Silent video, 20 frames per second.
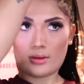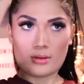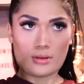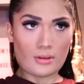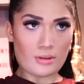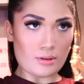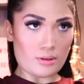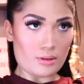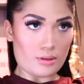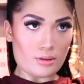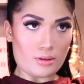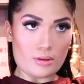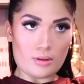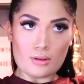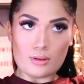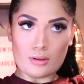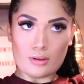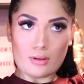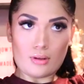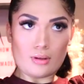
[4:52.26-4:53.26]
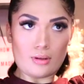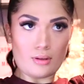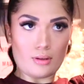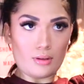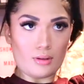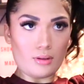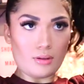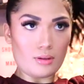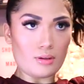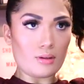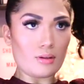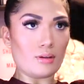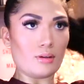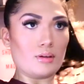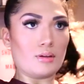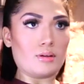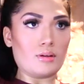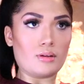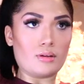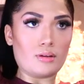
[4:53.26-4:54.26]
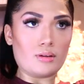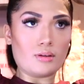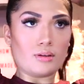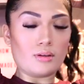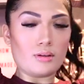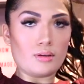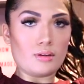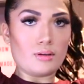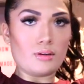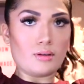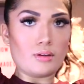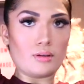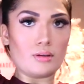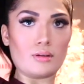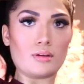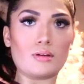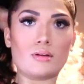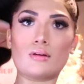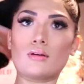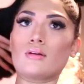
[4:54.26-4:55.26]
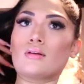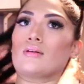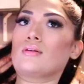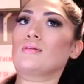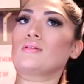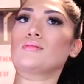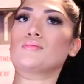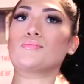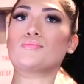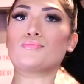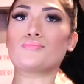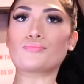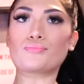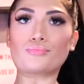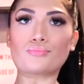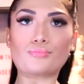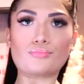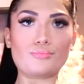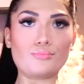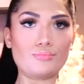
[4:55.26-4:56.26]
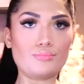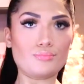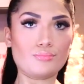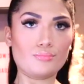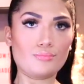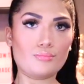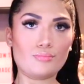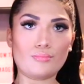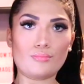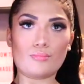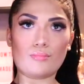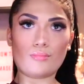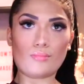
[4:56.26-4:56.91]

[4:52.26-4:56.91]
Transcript: Nobody speaks.